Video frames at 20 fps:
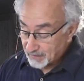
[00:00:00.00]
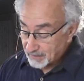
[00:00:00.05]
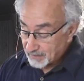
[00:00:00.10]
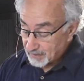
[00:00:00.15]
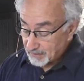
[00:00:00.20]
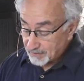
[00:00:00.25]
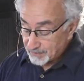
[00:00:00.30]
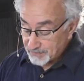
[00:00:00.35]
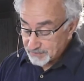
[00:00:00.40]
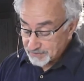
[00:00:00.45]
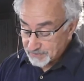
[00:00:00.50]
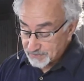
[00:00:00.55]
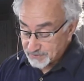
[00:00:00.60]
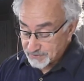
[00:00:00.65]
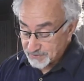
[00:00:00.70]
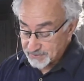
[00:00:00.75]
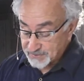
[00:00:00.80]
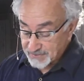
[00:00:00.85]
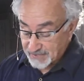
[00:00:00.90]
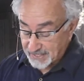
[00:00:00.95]
This is
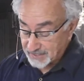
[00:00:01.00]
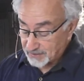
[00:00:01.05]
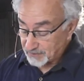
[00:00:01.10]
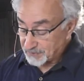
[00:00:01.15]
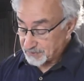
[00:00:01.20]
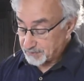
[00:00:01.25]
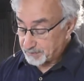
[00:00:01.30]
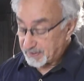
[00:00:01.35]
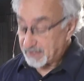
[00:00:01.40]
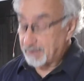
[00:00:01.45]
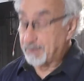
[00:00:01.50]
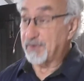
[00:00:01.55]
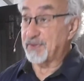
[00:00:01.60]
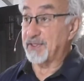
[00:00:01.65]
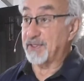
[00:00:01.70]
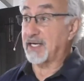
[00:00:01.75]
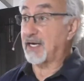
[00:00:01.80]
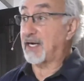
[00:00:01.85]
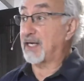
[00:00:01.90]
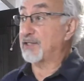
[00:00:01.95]
entitled, The People
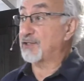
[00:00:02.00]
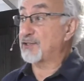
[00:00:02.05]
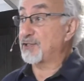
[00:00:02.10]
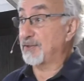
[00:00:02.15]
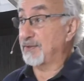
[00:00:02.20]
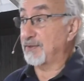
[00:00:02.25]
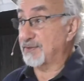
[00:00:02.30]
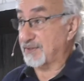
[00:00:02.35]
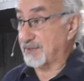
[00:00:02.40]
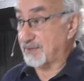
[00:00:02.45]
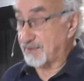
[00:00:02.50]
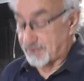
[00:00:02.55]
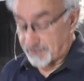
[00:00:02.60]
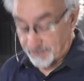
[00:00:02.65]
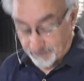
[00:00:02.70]
That God Chooses.